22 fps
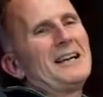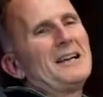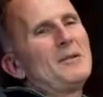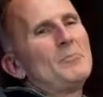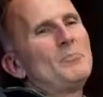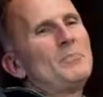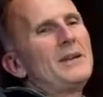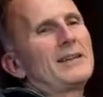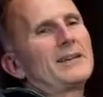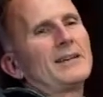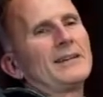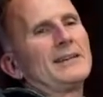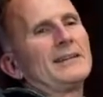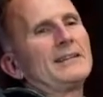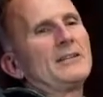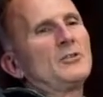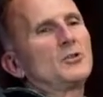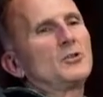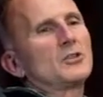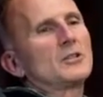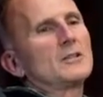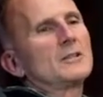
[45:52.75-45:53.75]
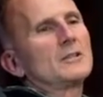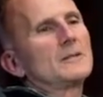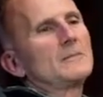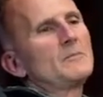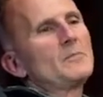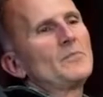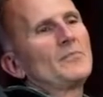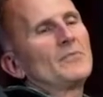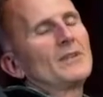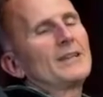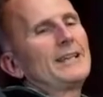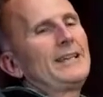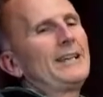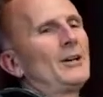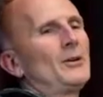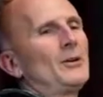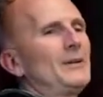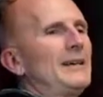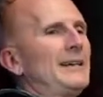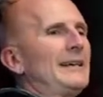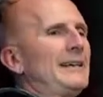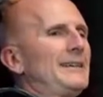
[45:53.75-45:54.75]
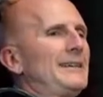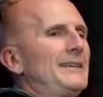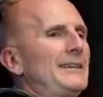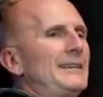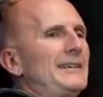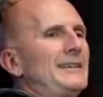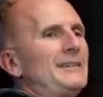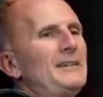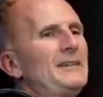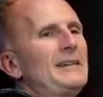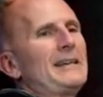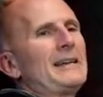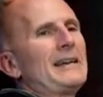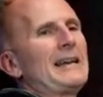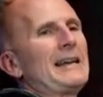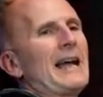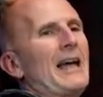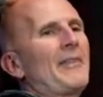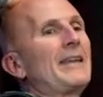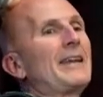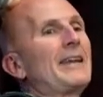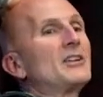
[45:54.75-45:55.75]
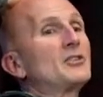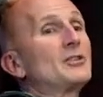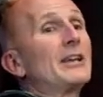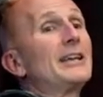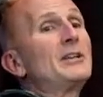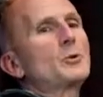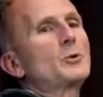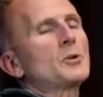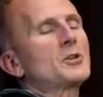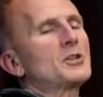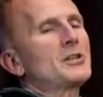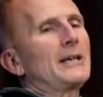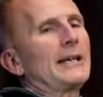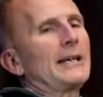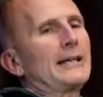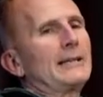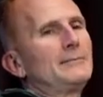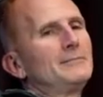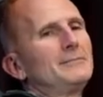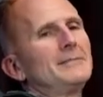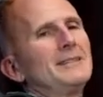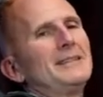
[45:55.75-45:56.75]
because you know I think it's interesting